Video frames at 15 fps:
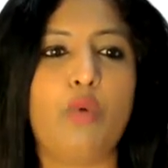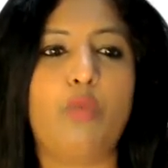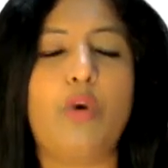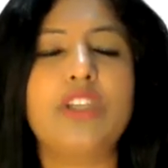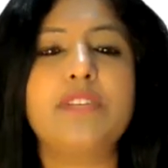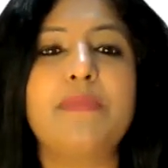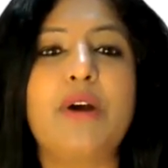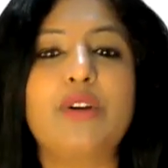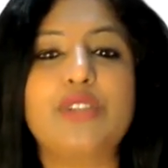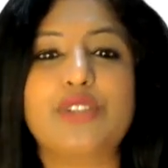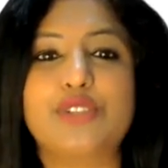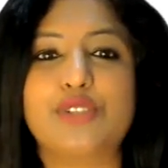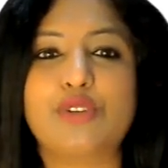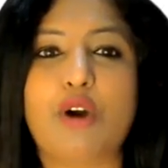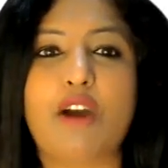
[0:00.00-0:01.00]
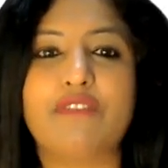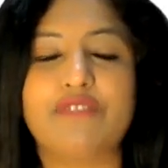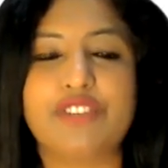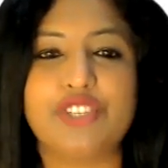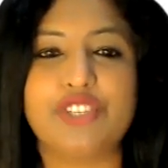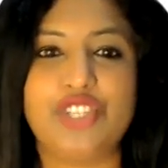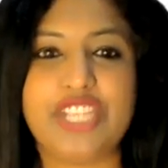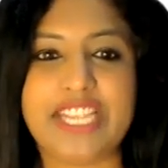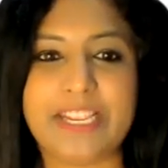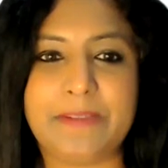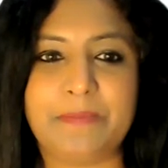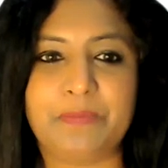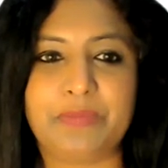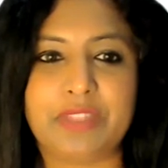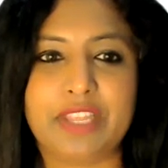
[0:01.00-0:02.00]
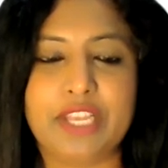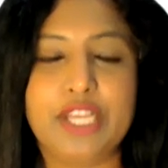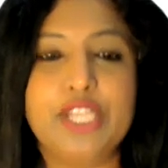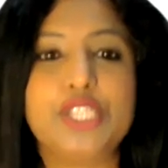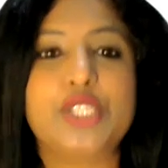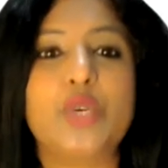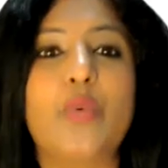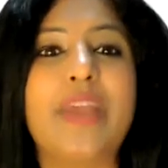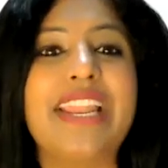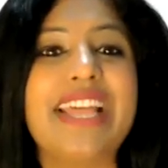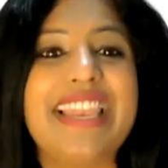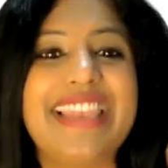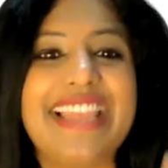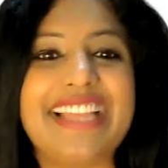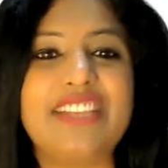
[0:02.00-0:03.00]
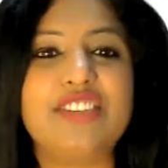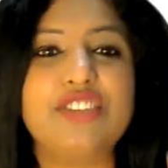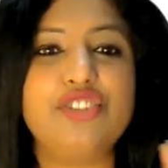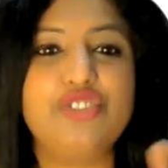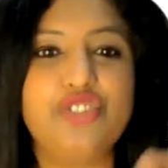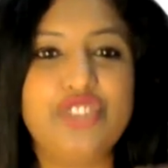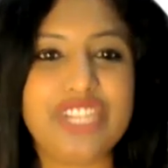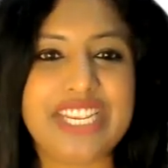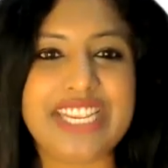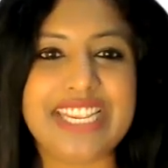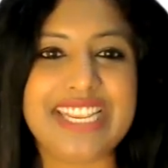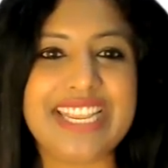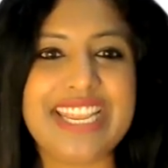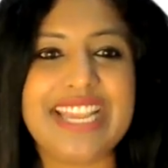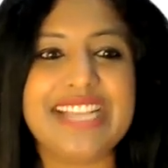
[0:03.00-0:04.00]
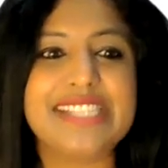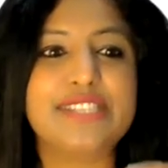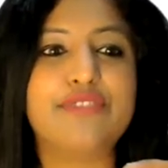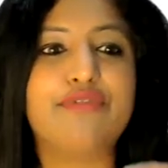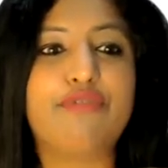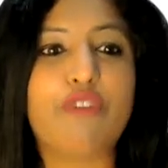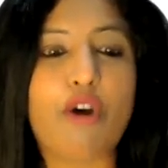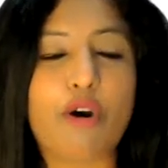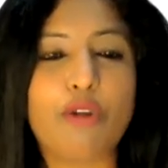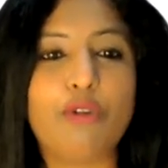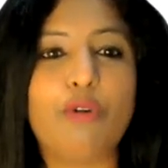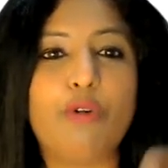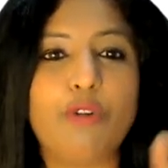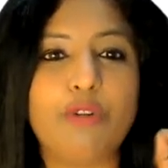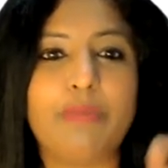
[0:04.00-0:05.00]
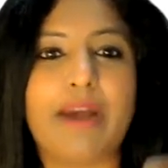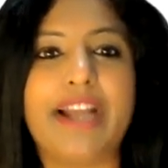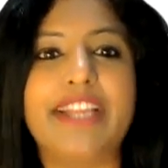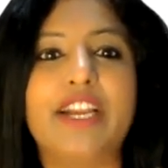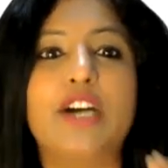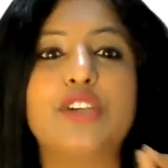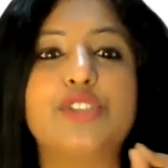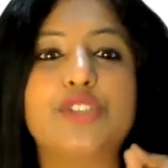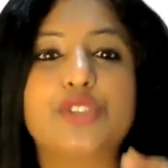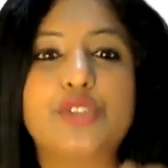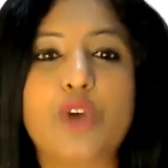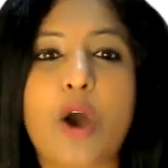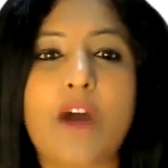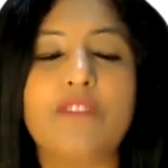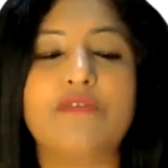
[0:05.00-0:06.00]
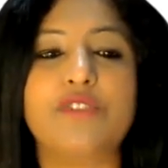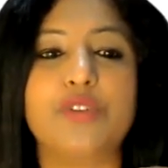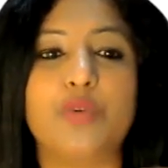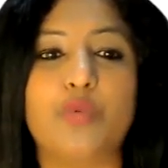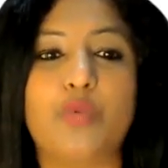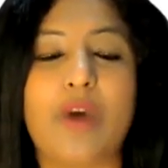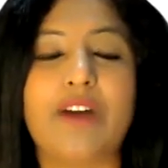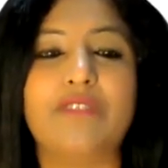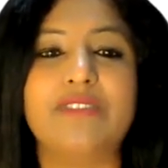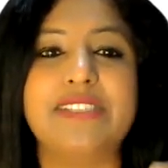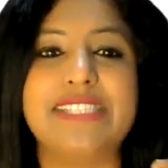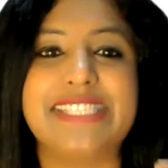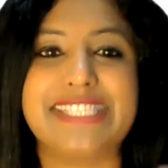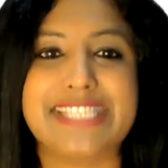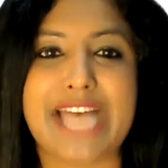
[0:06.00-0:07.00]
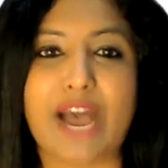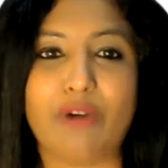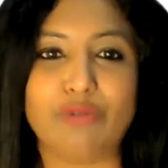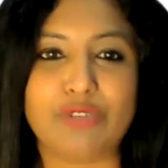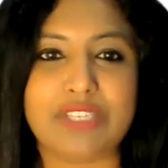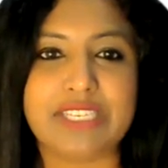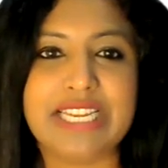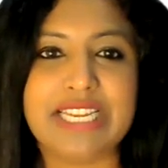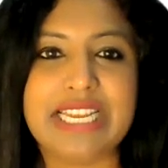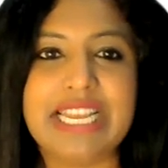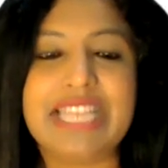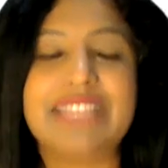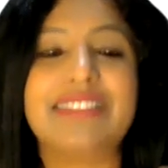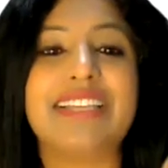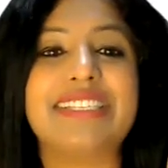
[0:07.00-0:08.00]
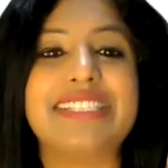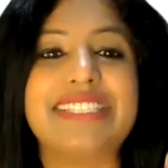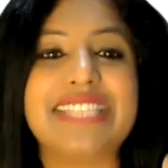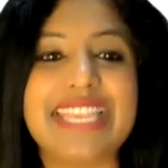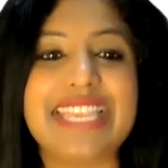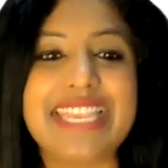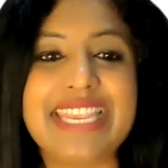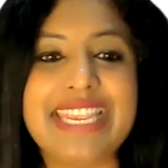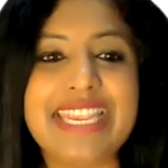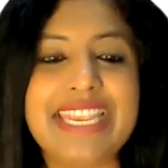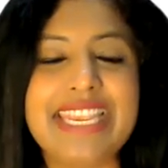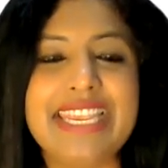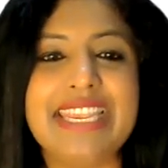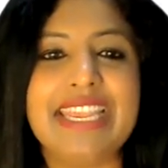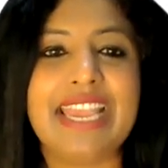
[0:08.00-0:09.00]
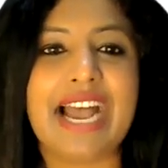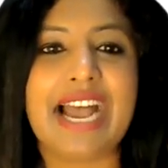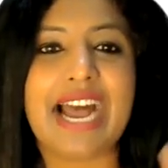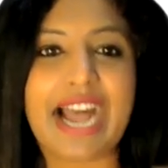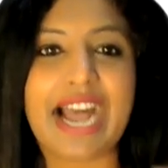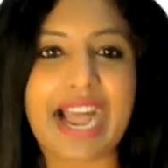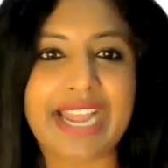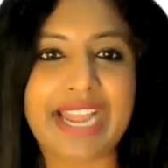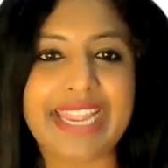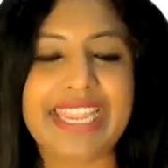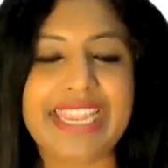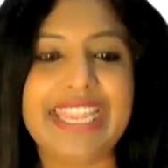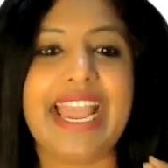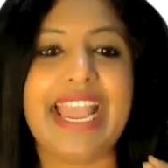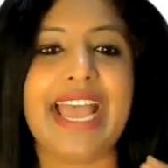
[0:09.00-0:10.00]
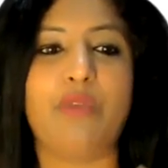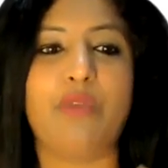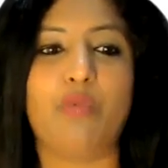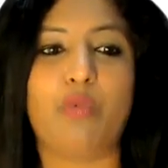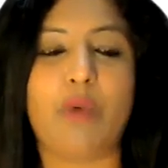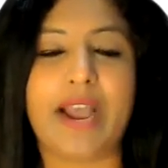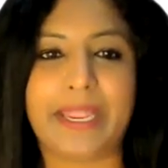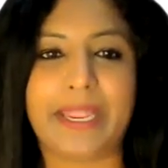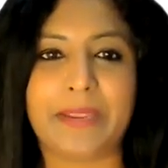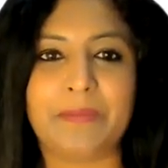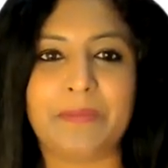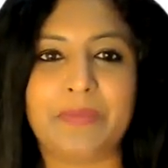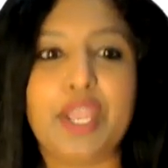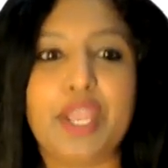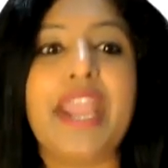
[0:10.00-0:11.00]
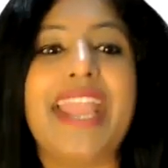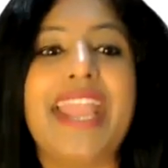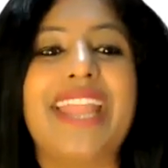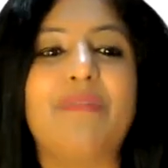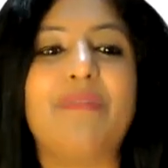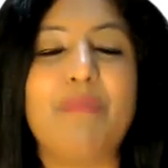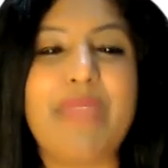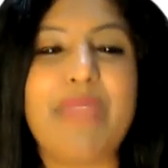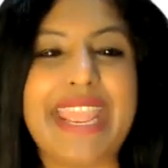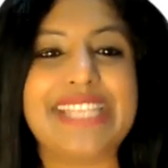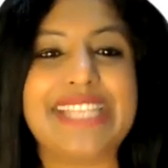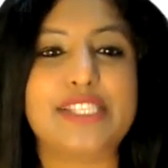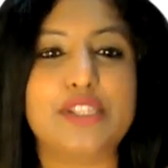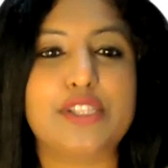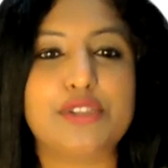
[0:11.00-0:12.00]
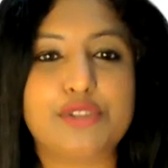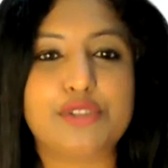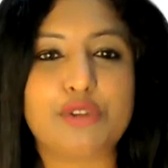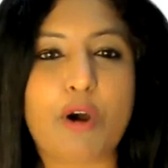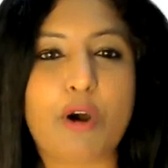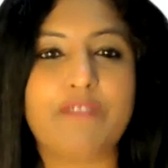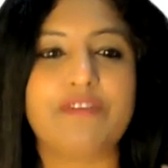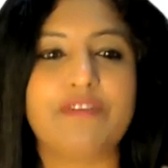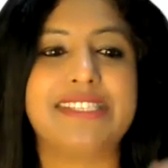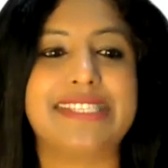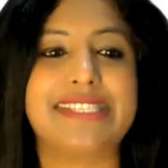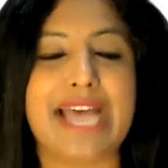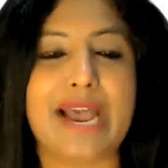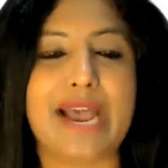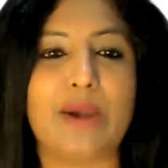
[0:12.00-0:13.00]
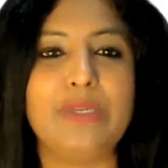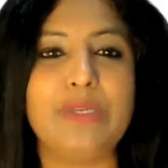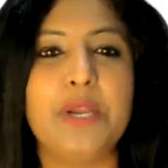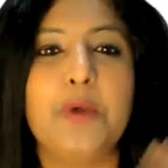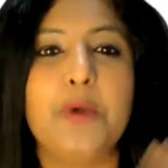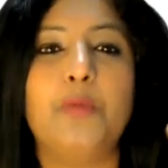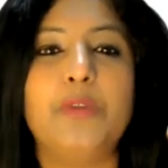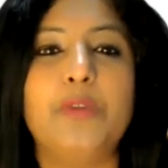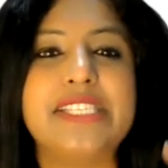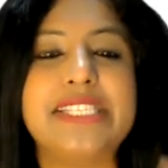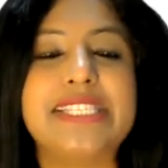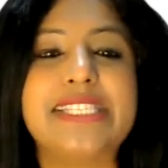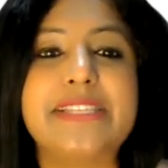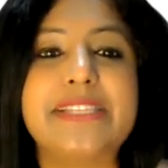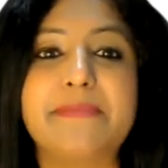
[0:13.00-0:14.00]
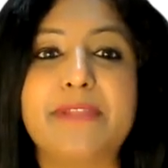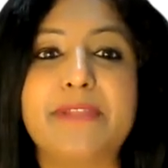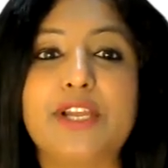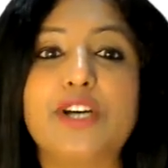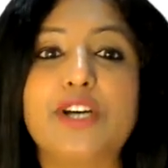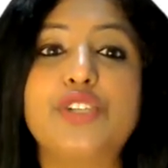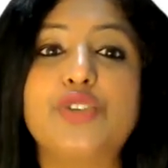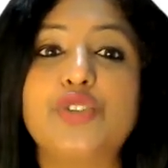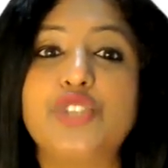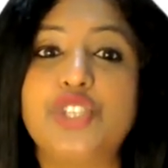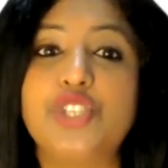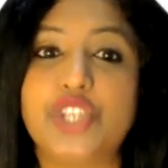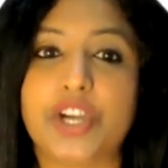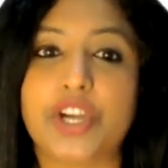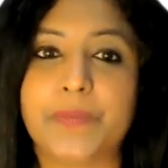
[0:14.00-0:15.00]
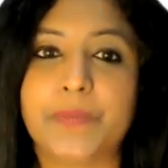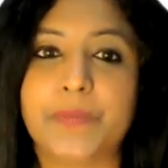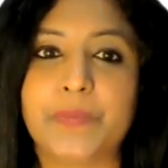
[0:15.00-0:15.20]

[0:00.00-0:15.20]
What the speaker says: What about a soft G? So when a letter G is followed by a soft vowel sound, that is E, I, and Y, it makes the soft sound which is similar to J,